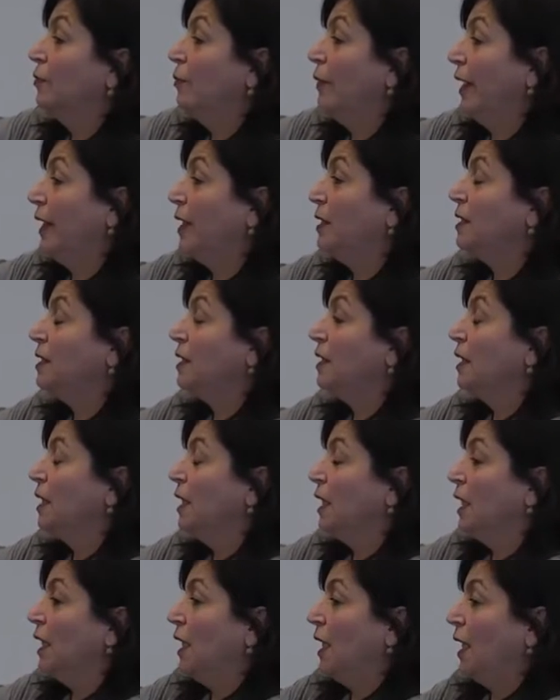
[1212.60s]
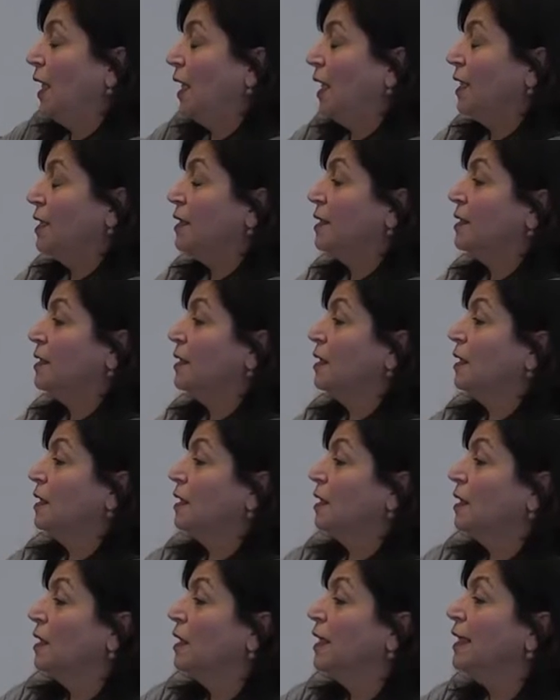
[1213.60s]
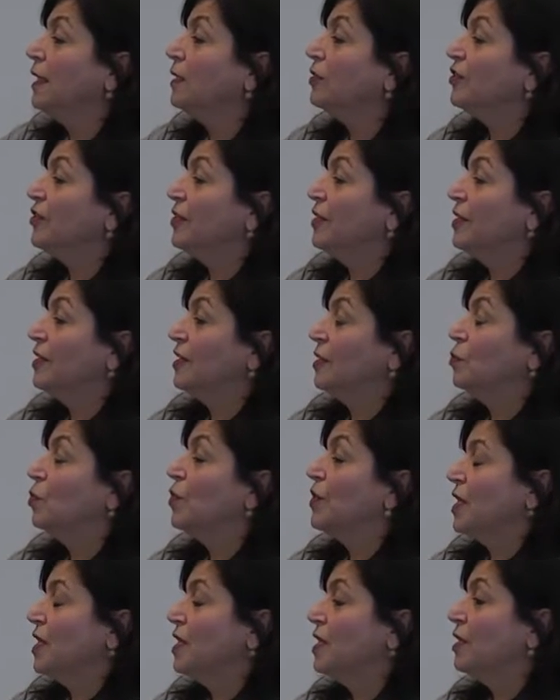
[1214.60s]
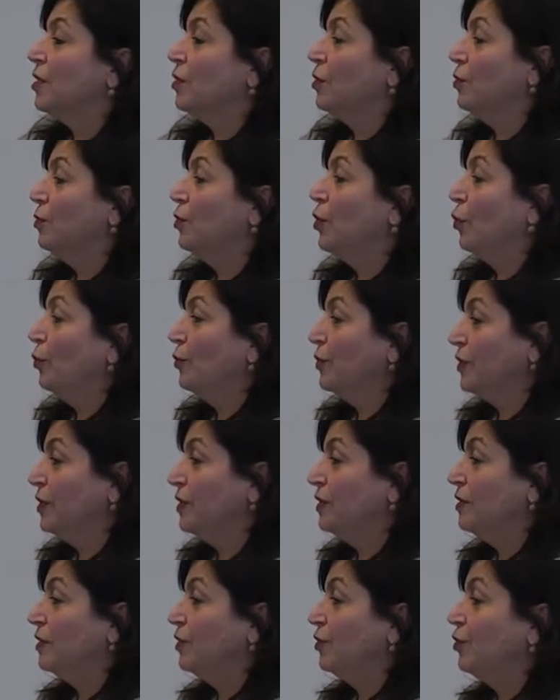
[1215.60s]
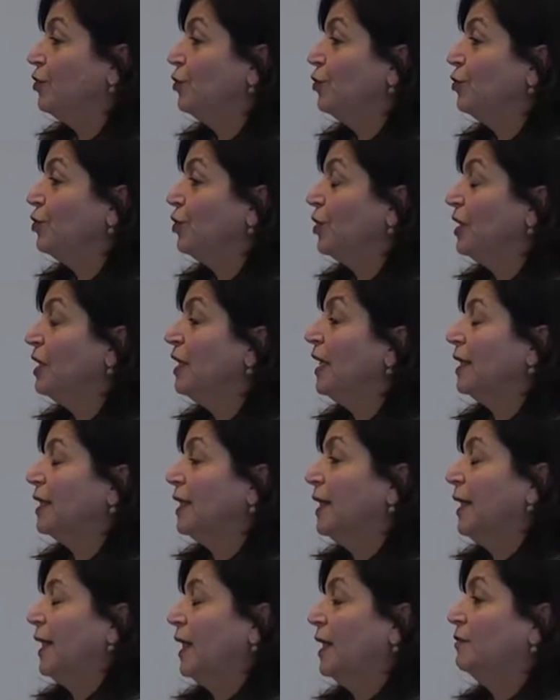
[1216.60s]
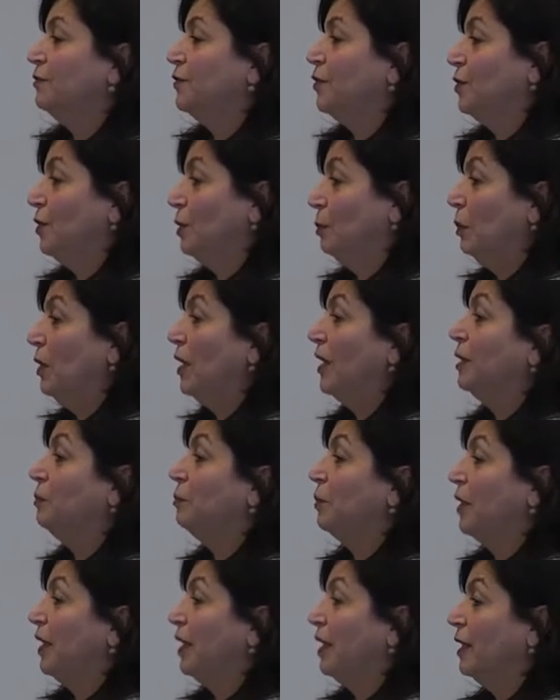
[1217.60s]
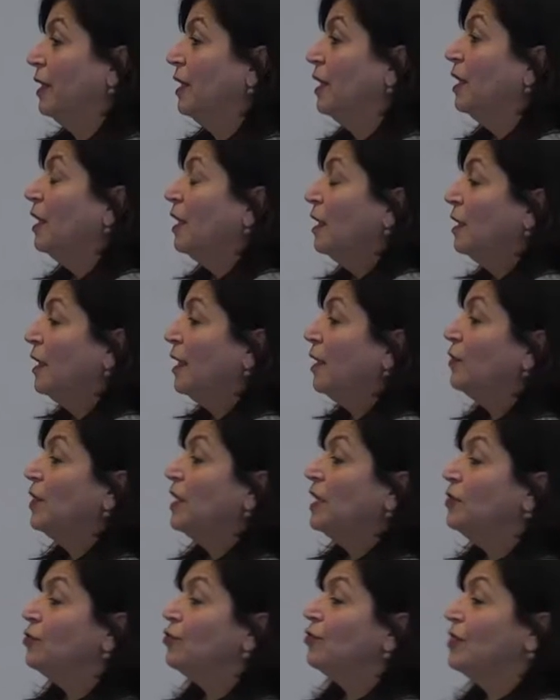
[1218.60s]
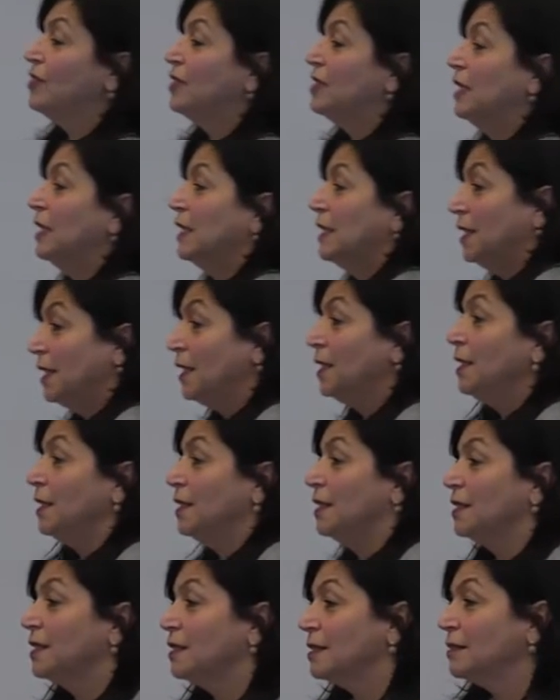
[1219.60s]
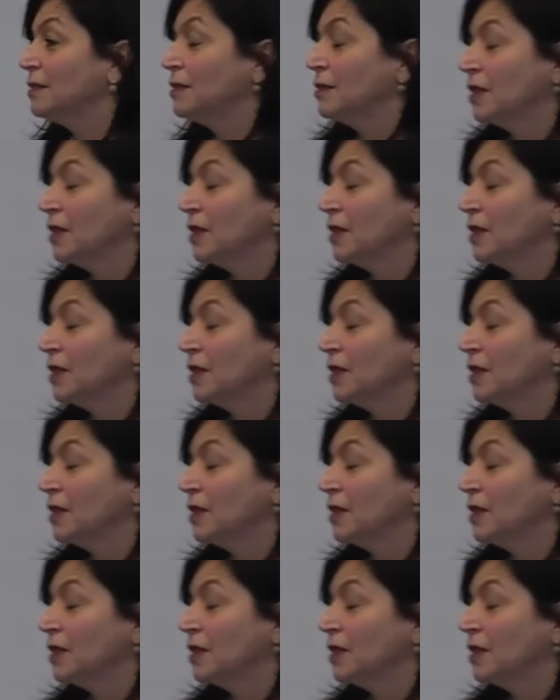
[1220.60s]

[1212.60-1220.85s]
right, has a legal system within their own host institution that they have to abide by. Now, the interesting thing is,